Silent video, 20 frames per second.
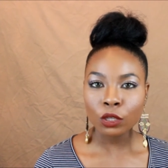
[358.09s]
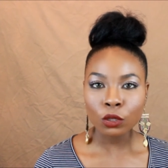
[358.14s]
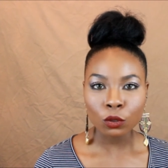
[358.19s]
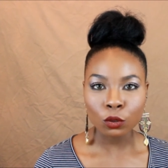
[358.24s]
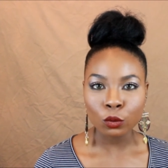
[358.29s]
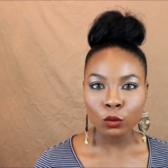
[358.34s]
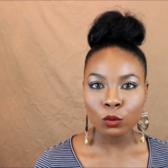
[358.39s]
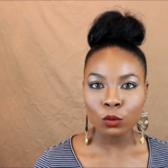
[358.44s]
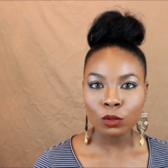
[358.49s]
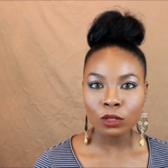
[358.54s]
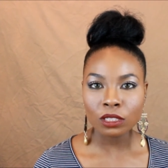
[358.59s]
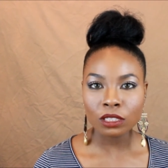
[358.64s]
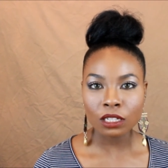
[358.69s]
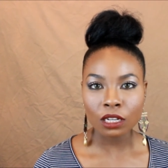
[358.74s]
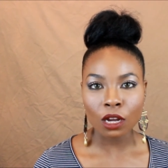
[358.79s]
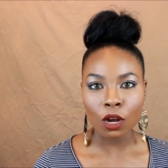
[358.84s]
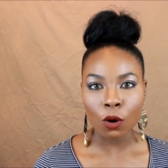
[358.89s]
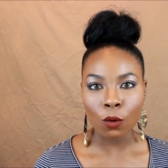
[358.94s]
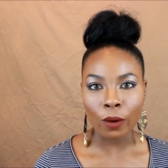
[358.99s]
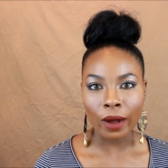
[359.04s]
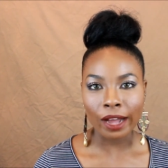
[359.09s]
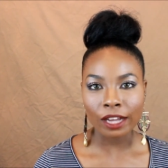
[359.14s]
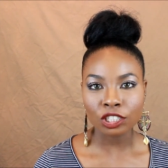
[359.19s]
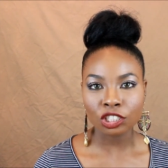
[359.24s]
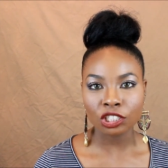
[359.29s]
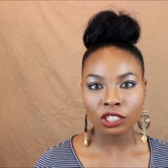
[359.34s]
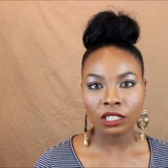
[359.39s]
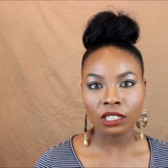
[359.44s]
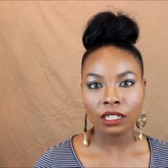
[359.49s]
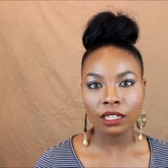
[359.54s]
use to
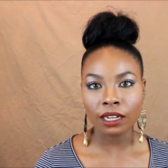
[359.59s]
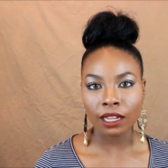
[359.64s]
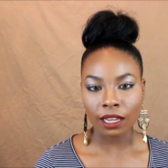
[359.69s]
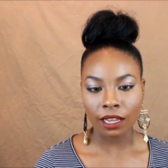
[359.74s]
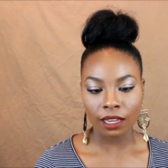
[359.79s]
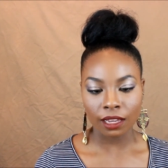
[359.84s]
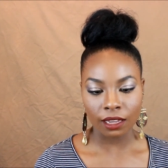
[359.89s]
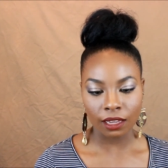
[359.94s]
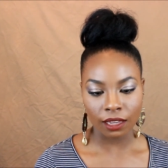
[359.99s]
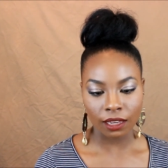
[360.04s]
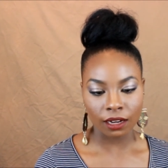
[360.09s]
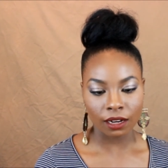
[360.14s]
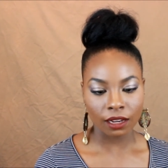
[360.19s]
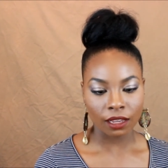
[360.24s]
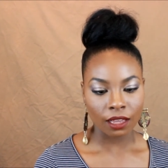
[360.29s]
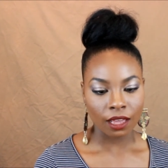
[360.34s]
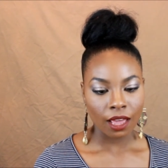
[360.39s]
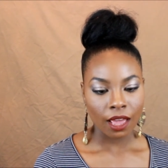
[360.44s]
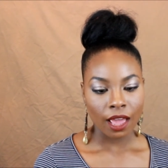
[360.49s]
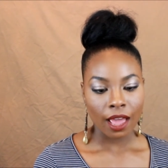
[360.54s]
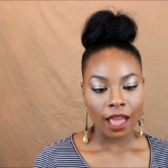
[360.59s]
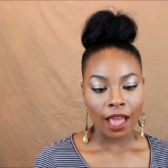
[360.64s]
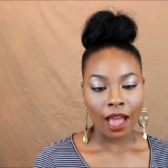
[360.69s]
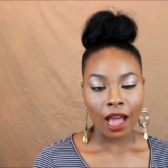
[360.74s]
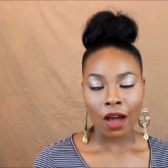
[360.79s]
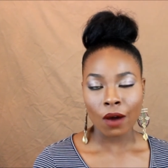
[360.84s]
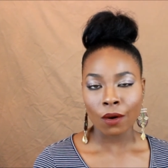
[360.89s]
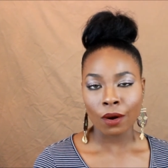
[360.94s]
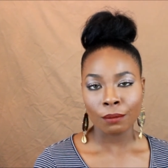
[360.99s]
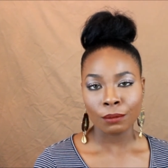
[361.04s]
co-wash it and
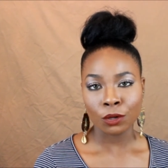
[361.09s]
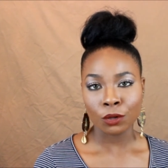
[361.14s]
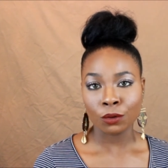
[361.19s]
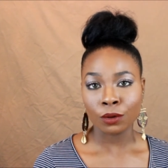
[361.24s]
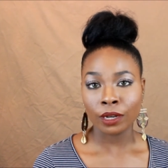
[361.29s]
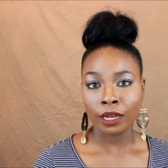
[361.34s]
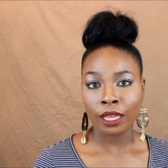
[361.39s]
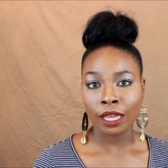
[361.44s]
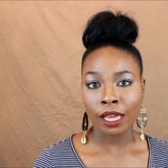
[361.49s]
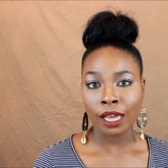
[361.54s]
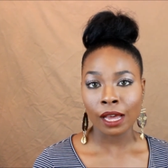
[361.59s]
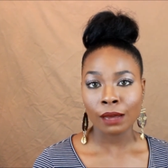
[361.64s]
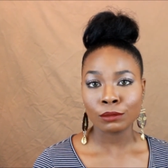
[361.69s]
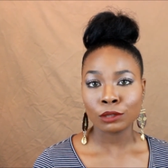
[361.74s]
how I'm doing that.